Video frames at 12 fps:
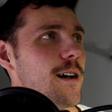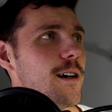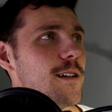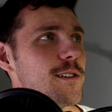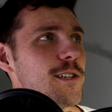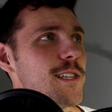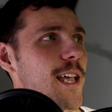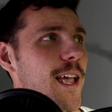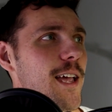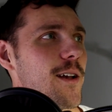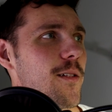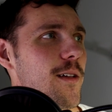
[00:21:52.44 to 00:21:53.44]
just
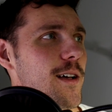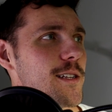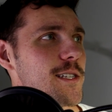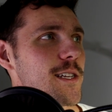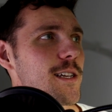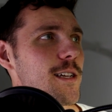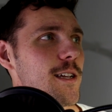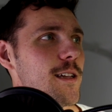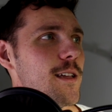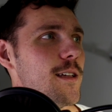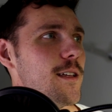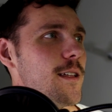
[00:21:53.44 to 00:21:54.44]
analyzing
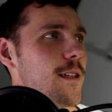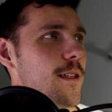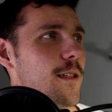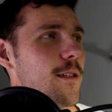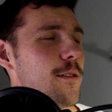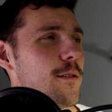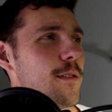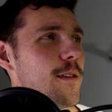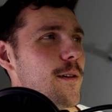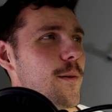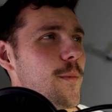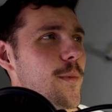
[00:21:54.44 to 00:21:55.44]

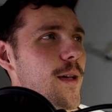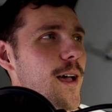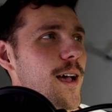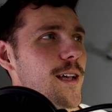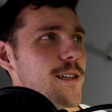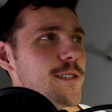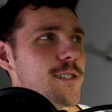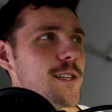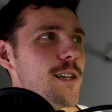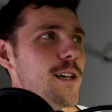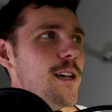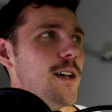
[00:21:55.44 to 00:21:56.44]
them as
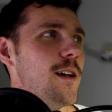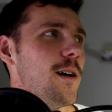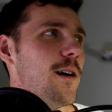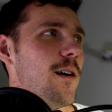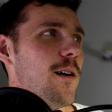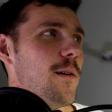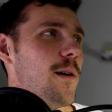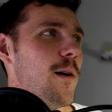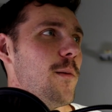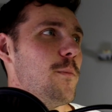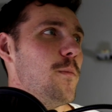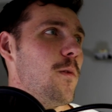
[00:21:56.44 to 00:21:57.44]
a
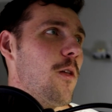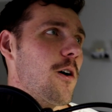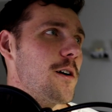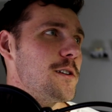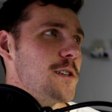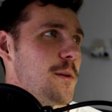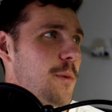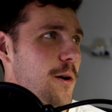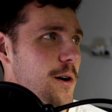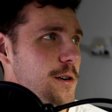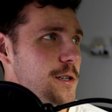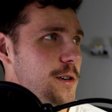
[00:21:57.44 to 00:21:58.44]
large
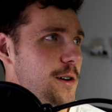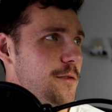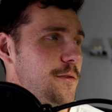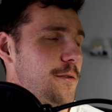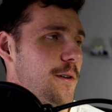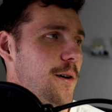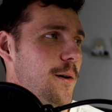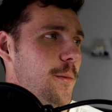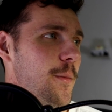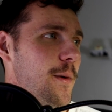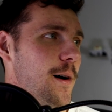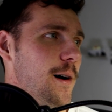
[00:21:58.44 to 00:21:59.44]
departure
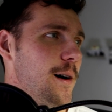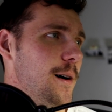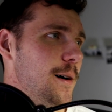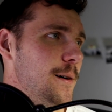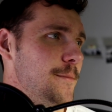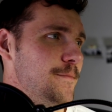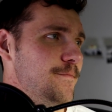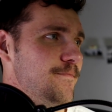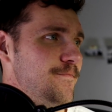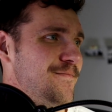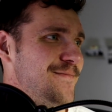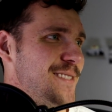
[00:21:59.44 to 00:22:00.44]
from
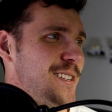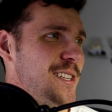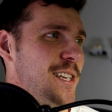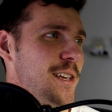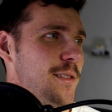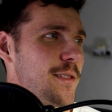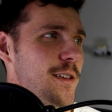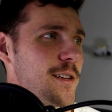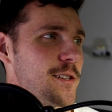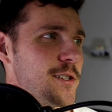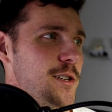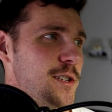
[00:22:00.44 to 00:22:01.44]
seeing
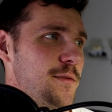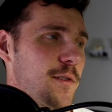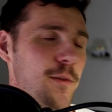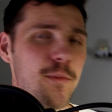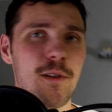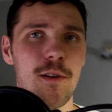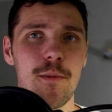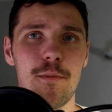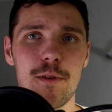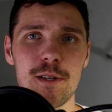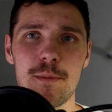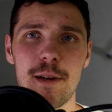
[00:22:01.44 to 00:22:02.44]
things just from the
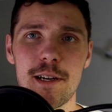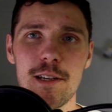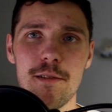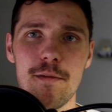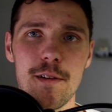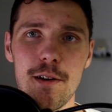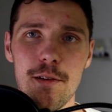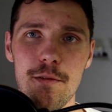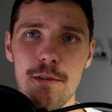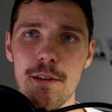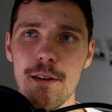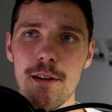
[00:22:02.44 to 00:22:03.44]
perspective of
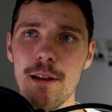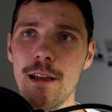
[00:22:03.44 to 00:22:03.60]
the